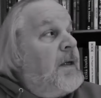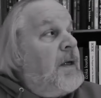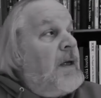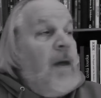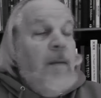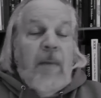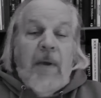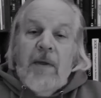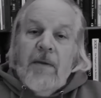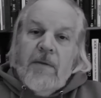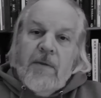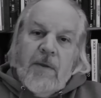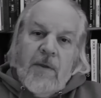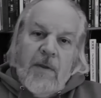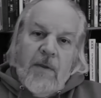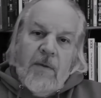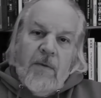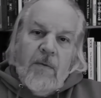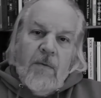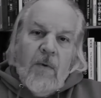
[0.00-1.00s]
coming
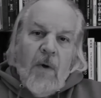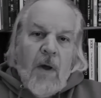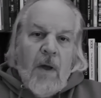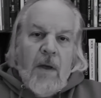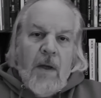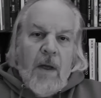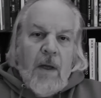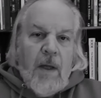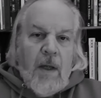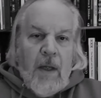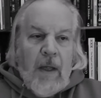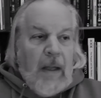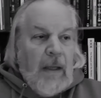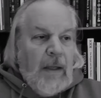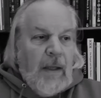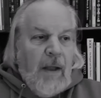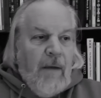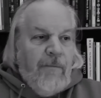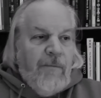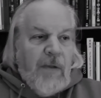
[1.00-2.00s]
to you on a
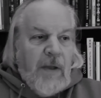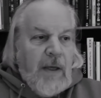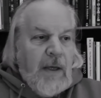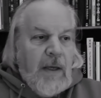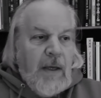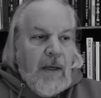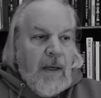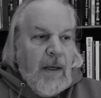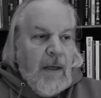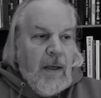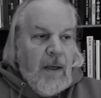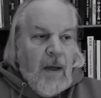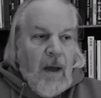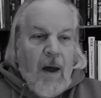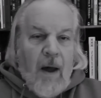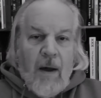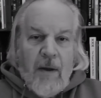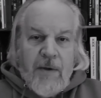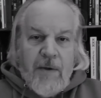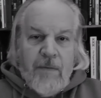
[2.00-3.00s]
lovely
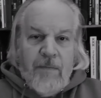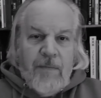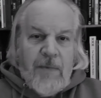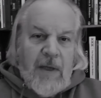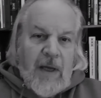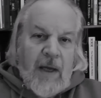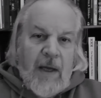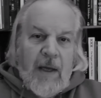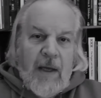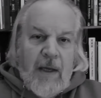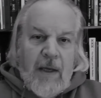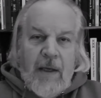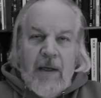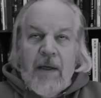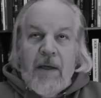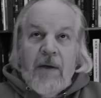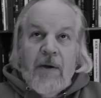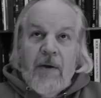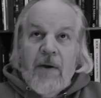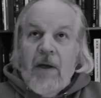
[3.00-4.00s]
autumn day
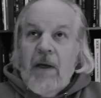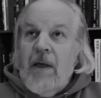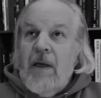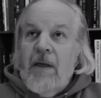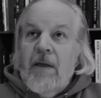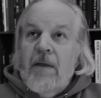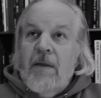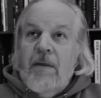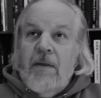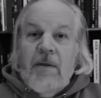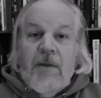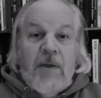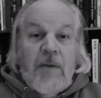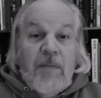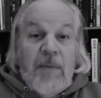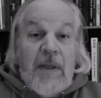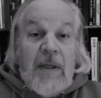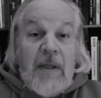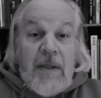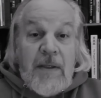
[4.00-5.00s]
here in
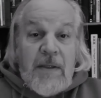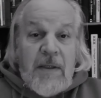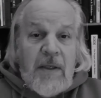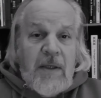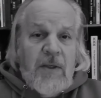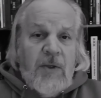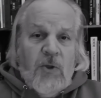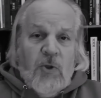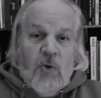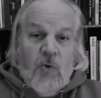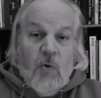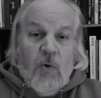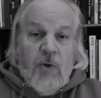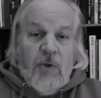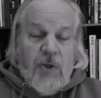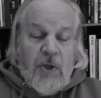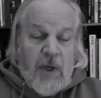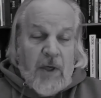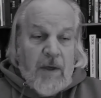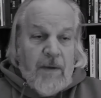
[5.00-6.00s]
Tbilisi,
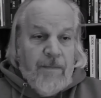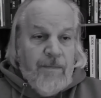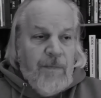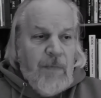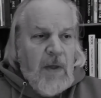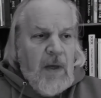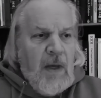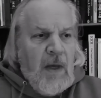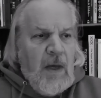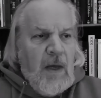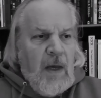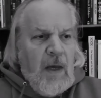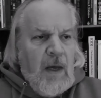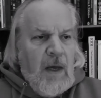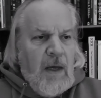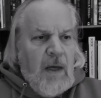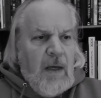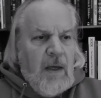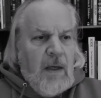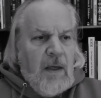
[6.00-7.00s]
Georgia.
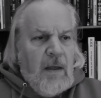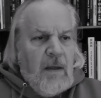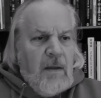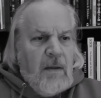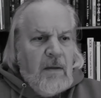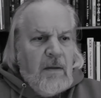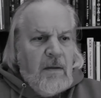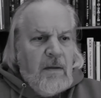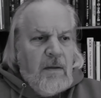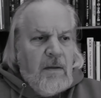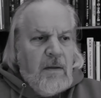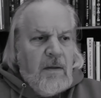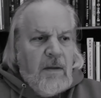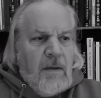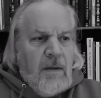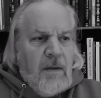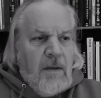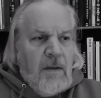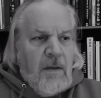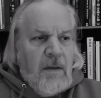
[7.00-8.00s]
And
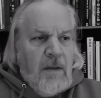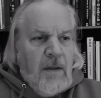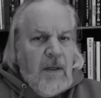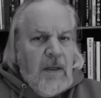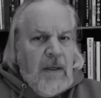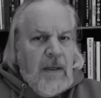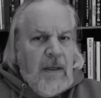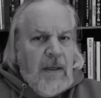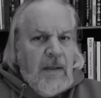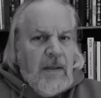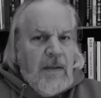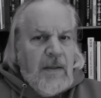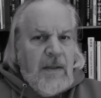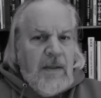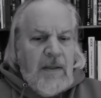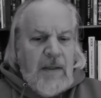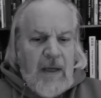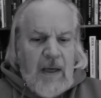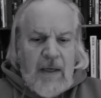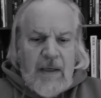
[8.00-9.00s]

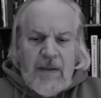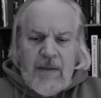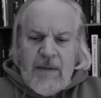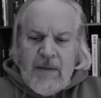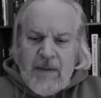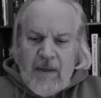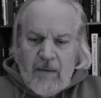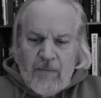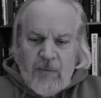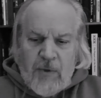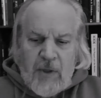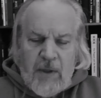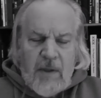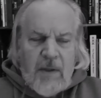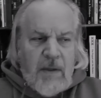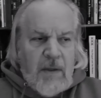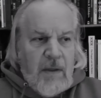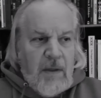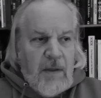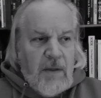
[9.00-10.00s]
today's
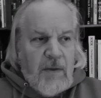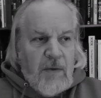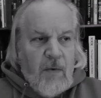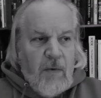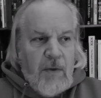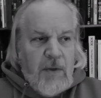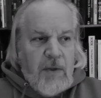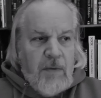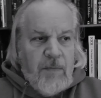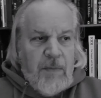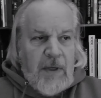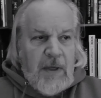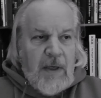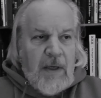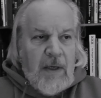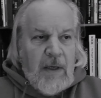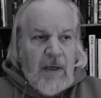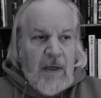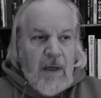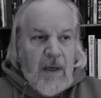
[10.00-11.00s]
subject is going to
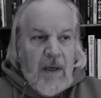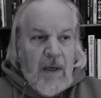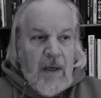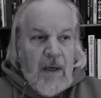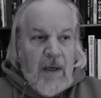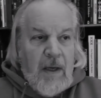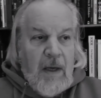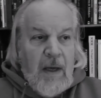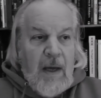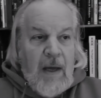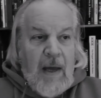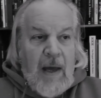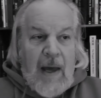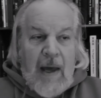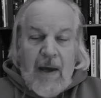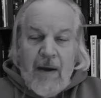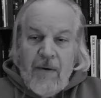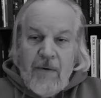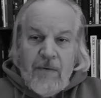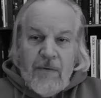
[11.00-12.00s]
be
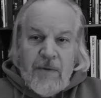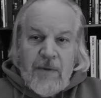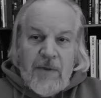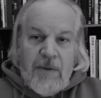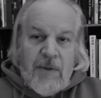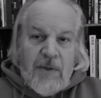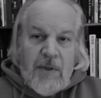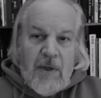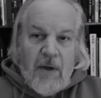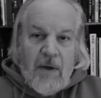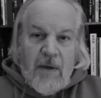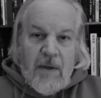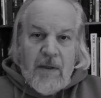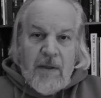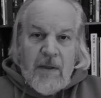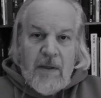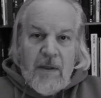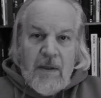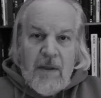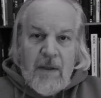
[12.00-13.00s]
how to
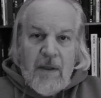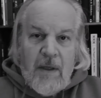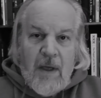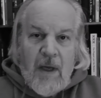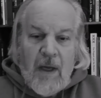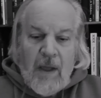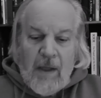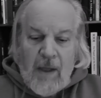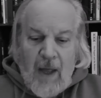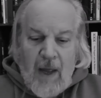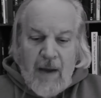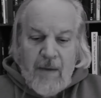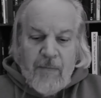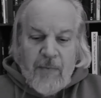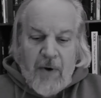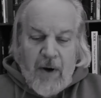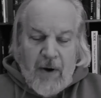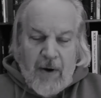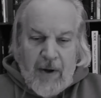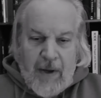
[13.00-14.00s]
start a
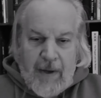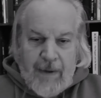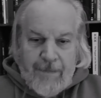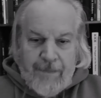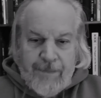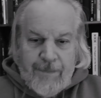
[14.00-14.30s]
library.